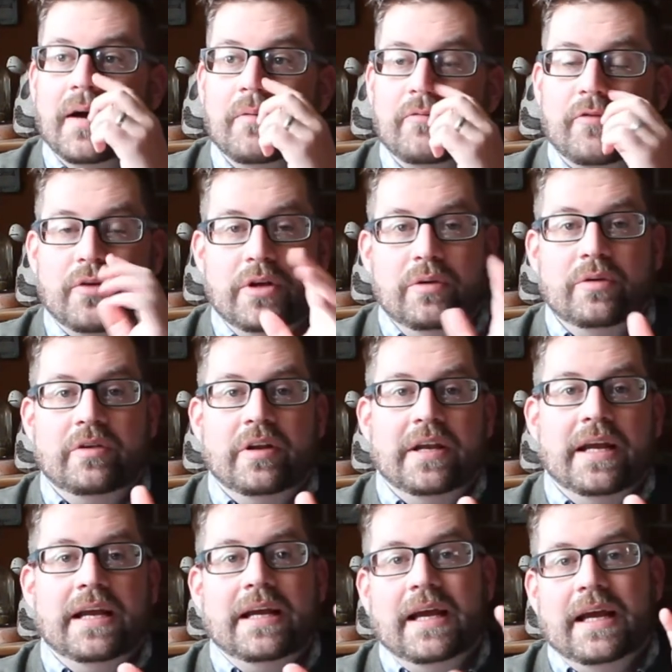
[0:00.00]
For you
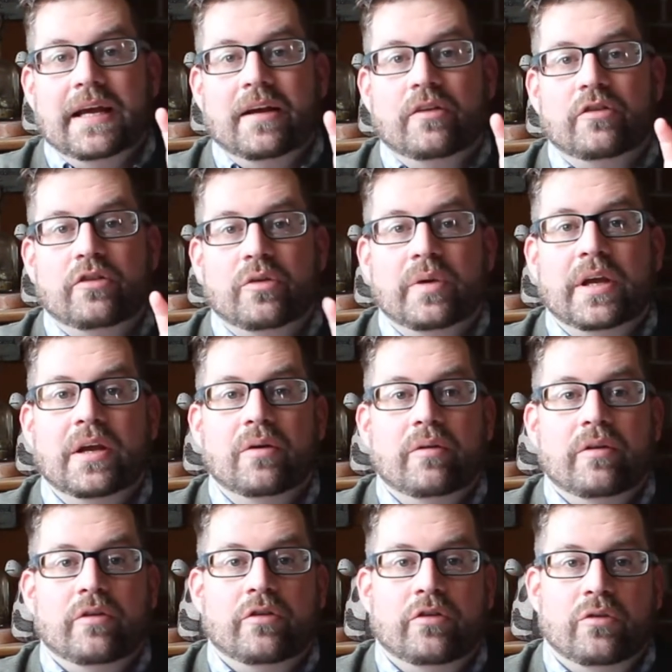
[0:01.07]
today, as you hear
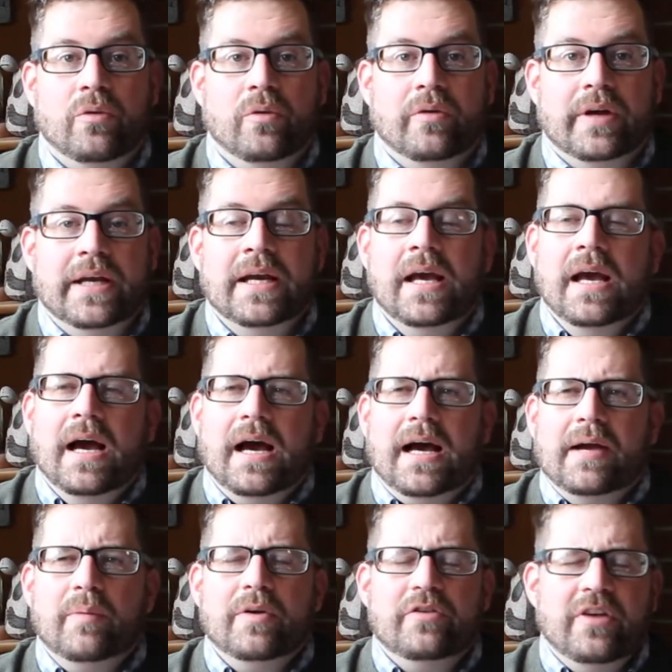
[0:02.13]
this story,
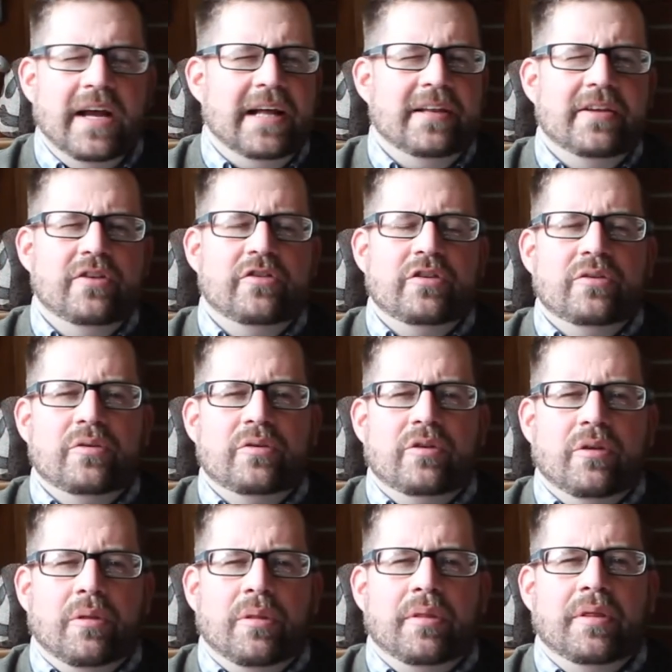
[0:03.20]
I would challenge you
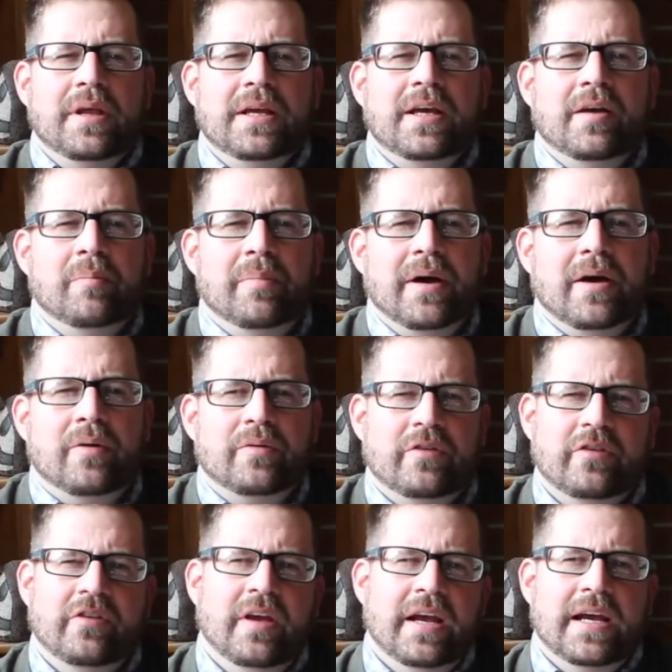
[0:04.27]
to think about,
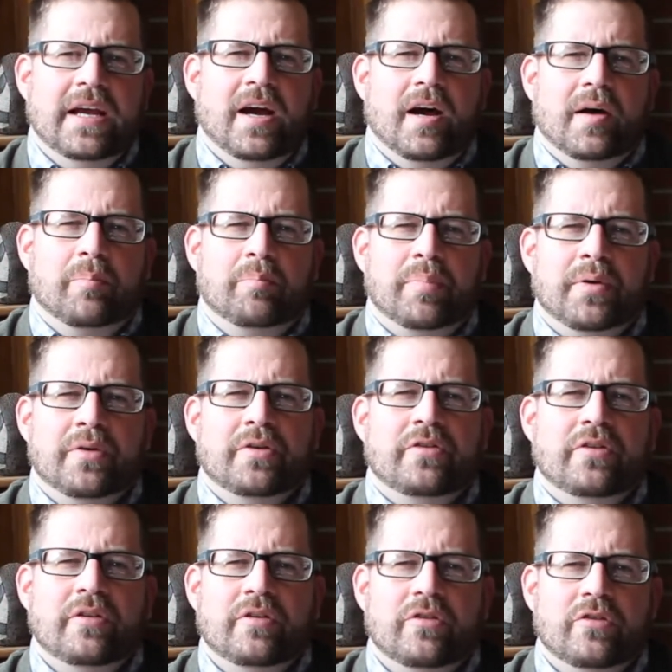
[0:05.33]
say, a
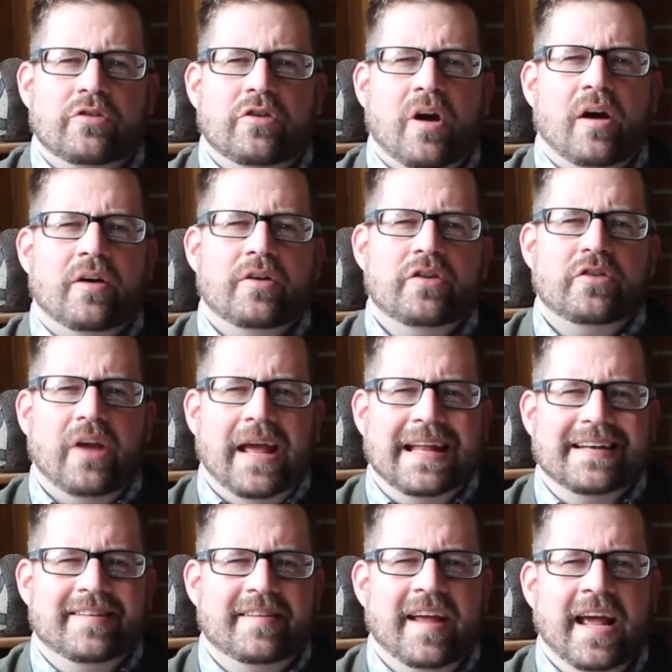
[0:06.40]
person's charge
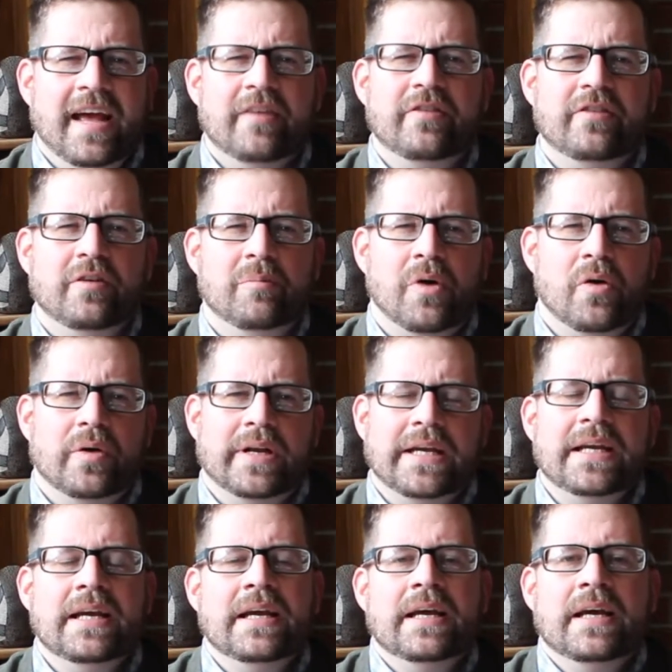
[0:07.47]
and
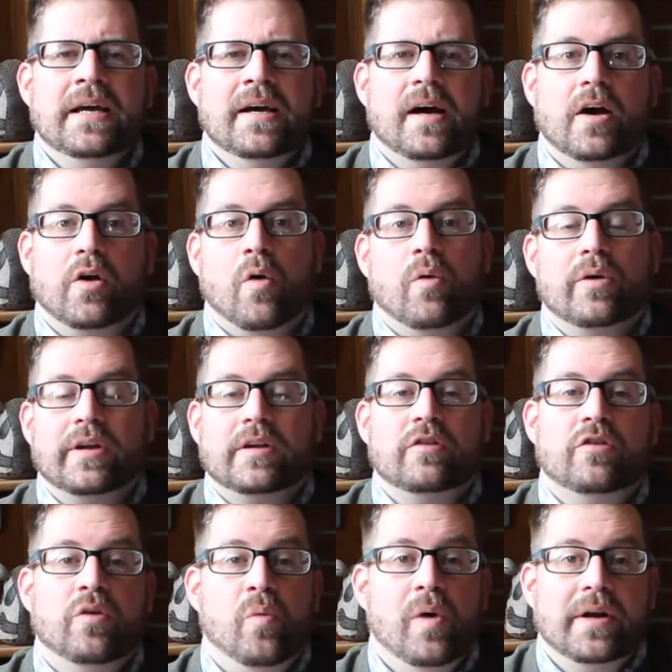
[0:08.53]
testimony according
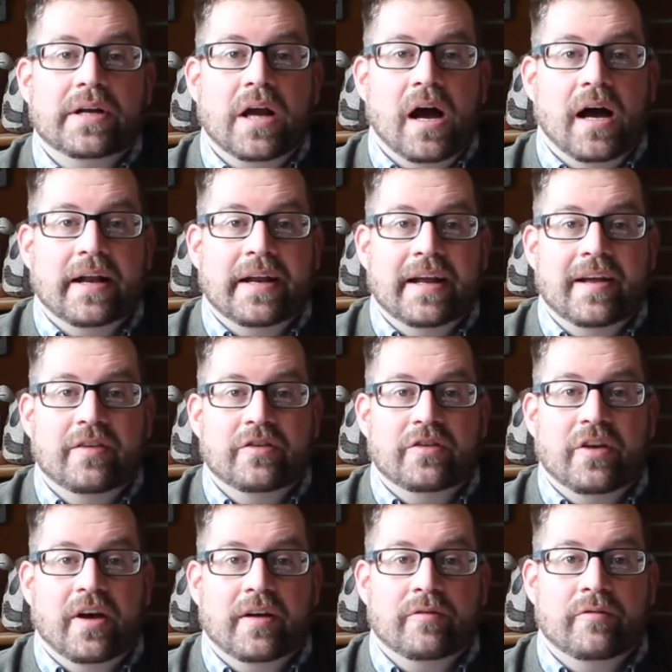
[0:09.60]
to what God has
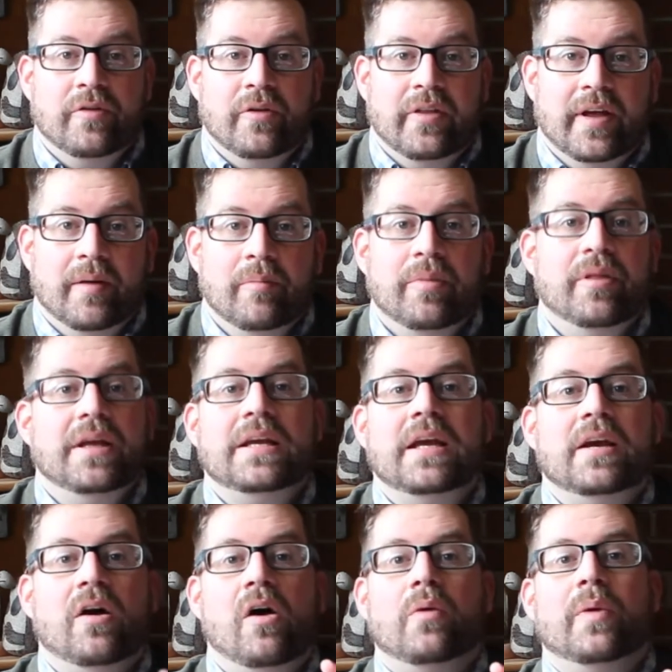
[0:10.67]
done for them,
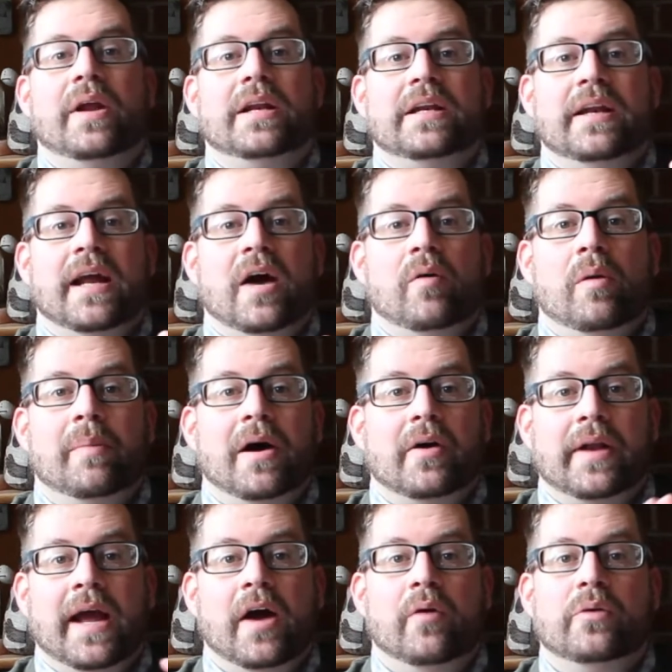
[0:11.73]
thinking already now
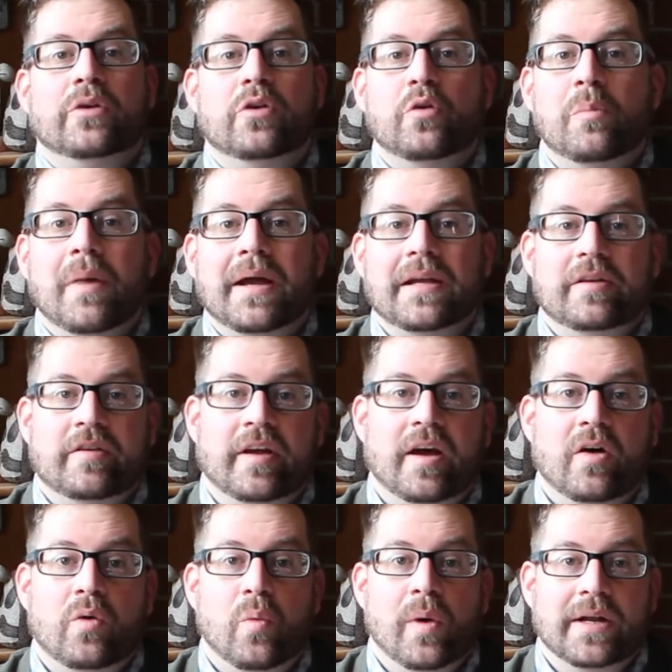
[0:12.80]
about how you might
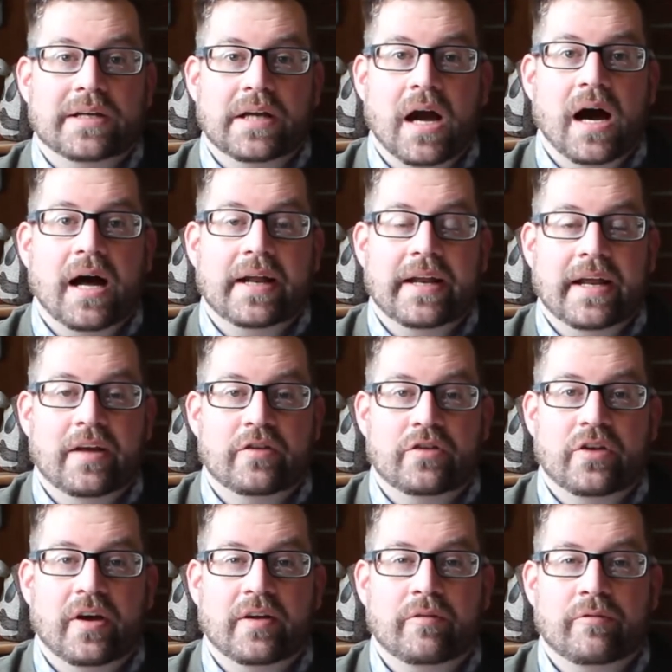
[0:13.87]
tell what God has
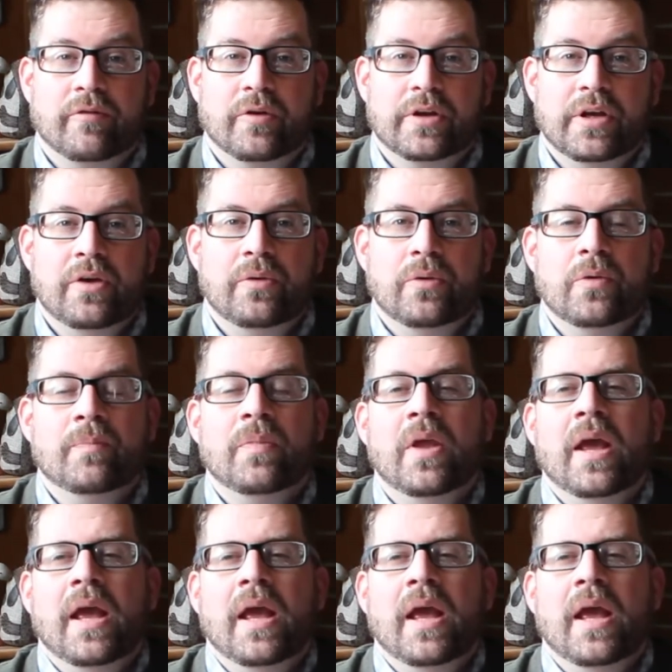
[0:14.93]
done for you,